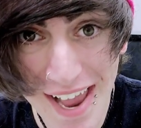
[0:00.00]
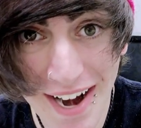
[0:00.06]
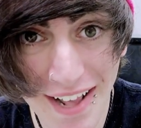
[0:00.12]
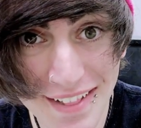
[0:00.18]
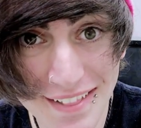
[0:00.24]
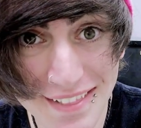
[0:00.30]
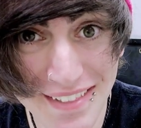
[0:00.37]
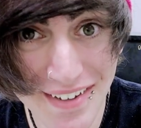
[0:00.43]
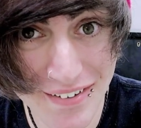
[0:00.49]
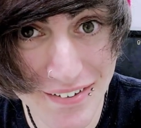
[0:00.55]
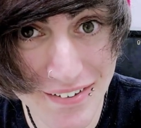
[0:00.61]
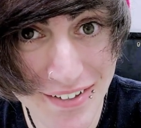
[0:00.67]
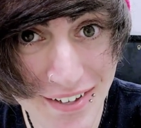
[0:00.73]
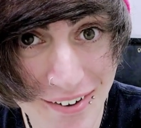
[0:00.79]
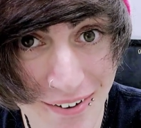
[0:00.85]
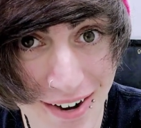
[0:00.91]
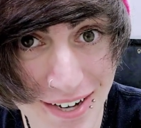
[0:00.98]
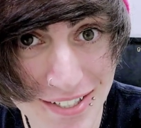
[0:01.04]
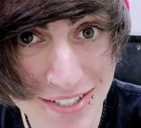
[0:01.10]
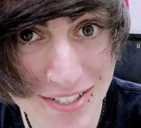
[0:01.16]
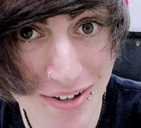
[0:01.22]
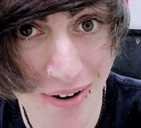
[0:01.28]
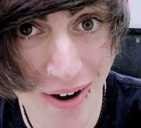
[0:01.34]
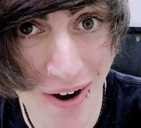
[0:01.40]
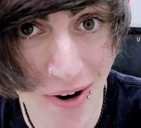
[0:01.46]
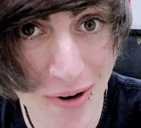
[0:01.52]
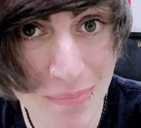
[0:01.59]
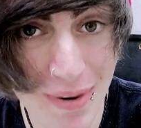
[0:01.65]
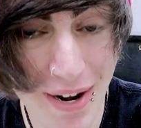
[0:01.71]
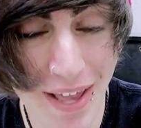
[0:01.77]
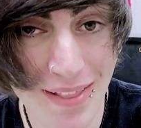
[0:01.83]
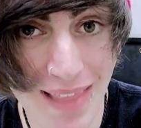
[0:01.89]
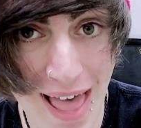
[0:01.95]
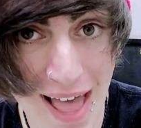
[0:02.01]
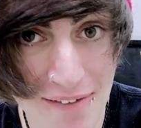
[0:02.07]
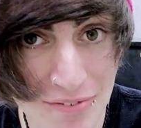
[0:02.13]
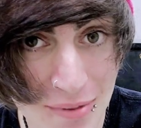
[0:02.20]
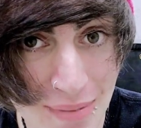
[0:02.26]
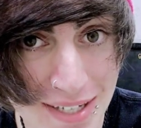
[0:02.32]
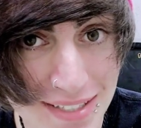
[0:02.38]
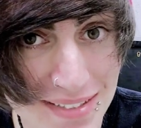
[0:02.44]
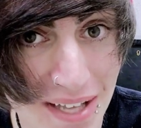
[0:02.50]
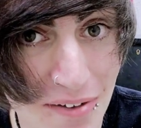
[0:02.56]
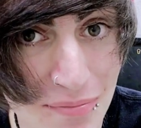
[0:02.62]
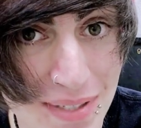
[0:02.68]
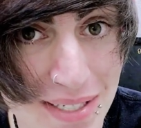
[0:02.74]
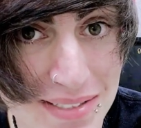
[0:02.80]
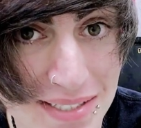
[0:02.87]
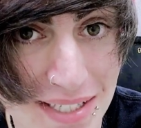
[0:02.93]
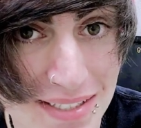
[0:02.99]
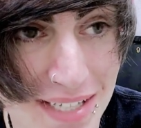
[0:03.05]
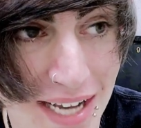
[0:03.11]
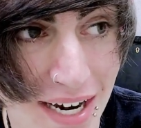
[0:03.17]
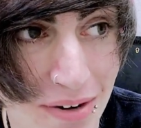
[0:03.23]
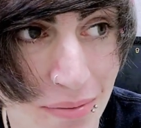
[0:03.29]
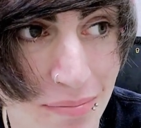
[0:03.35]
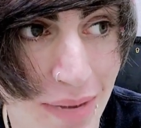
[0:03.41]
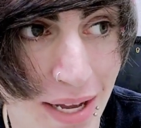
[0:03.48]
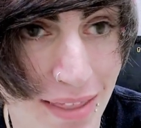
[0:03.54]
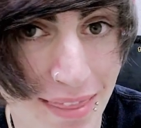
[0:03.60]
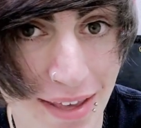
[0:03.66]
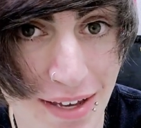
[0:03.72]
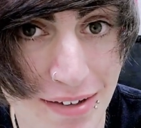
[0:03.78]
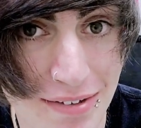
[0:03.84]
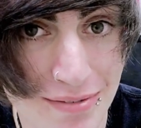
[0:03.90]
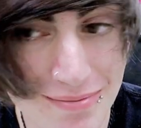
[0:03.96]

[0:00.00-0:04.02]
and I literally cringed so hard, but I laughed at myself because that's kind of my thing.